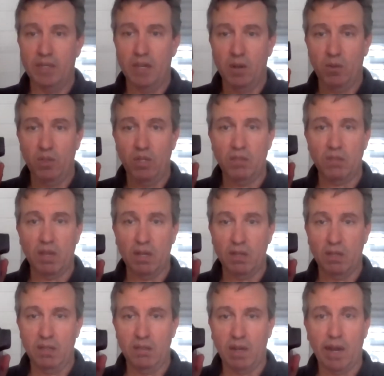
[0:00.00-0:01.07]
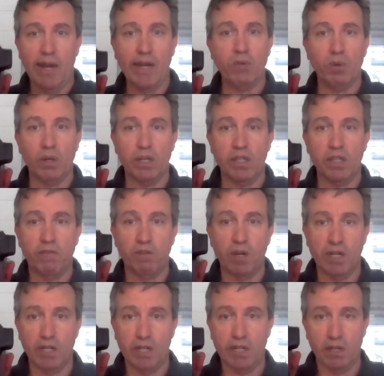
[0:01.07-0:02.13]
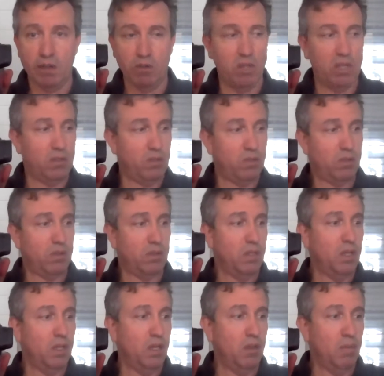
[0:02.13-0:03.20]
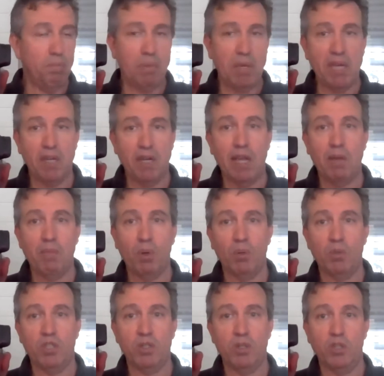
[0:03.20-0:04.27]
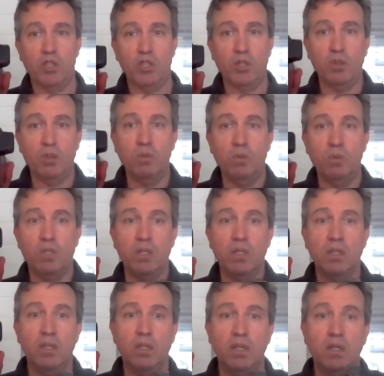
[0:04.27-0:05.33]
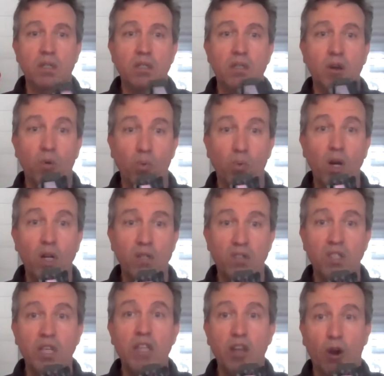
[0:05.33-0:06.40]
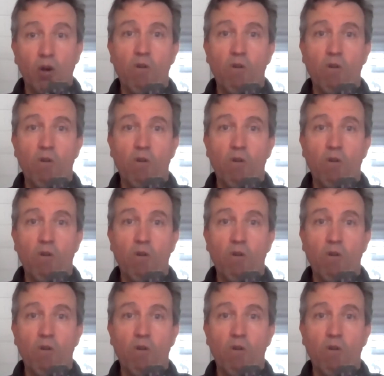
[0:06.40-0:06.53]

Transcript: this eye relief right here, this being able to shoot, see the